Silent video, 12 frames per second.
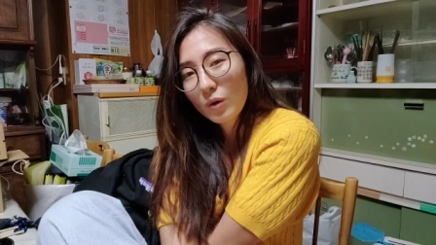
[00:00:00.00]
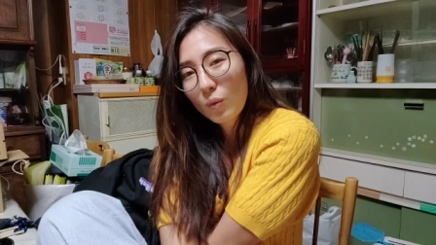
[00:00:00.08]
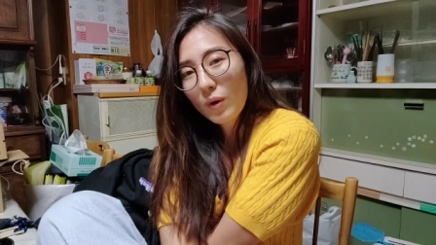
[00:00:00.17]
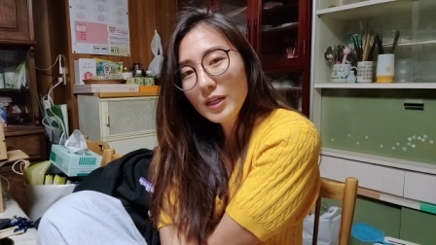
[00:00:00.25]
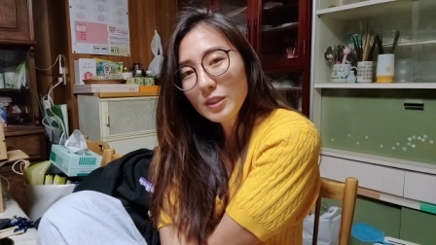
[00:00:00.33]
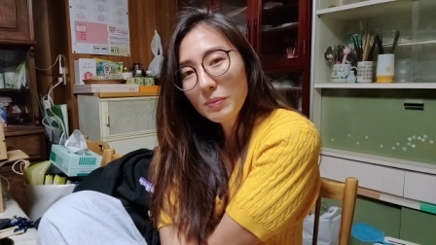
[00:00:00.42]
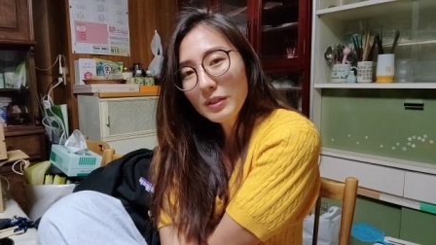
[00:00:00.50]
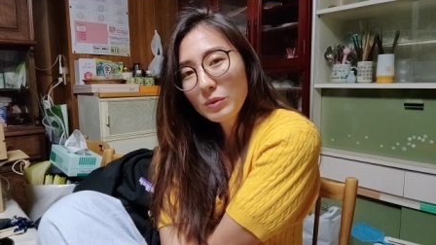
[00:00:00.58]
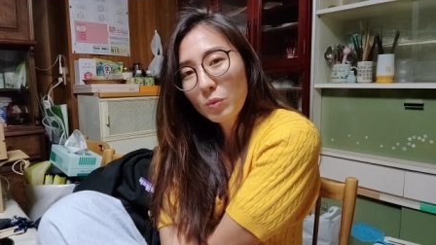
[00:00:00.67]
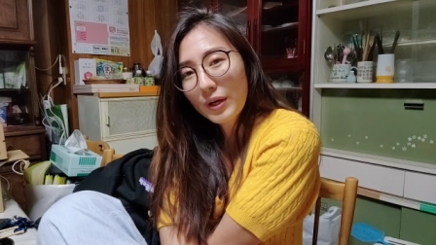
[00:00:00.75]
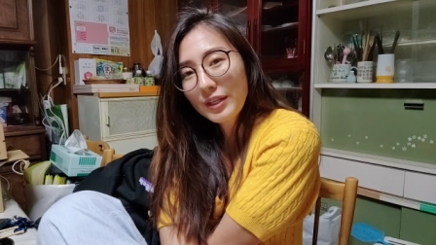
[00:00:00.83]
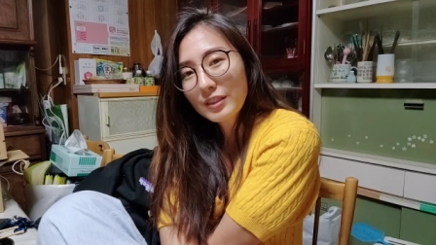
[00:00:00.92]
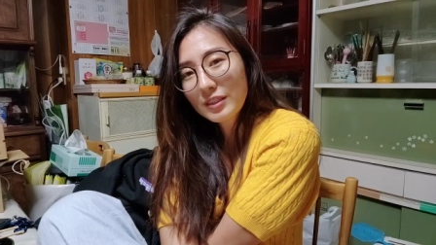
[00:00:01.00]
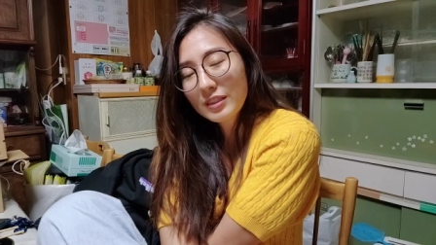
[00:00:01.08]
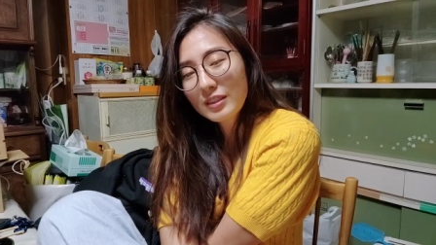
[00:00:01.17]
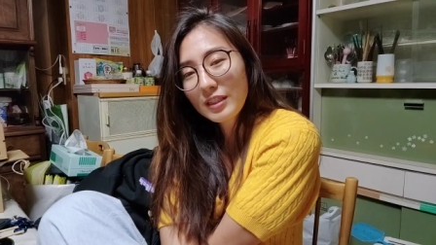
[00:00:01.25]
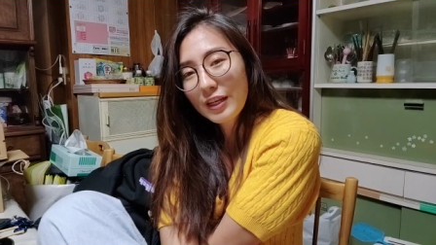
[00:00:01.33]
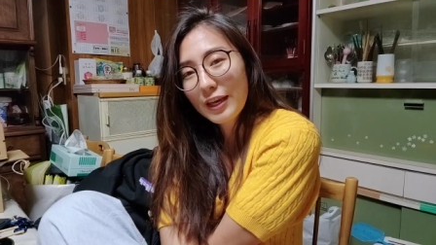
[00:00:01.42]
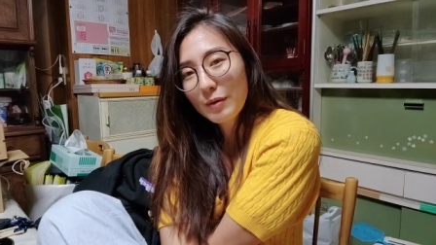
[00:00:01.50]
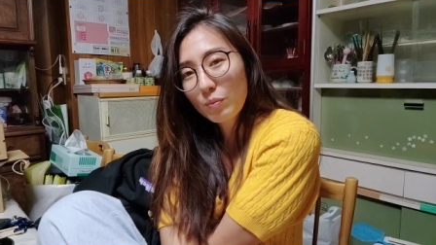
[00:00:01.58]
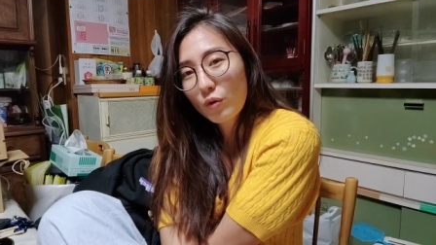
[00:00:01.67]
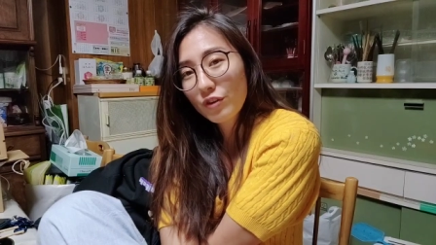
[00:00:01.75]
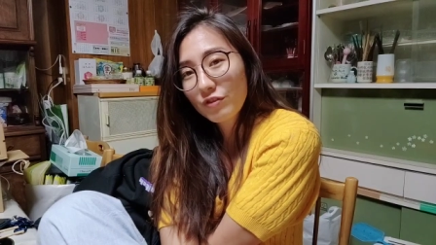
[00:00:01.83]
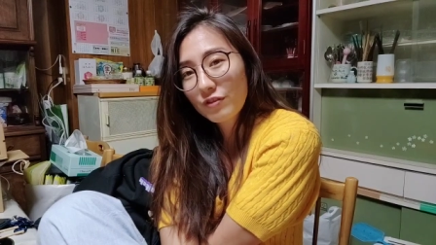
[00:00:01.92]
Why is my waist
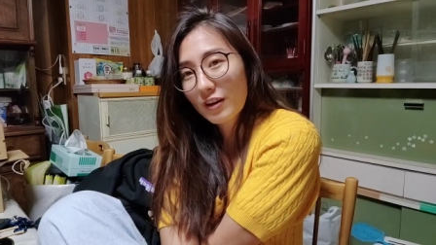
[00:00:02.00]
68.5?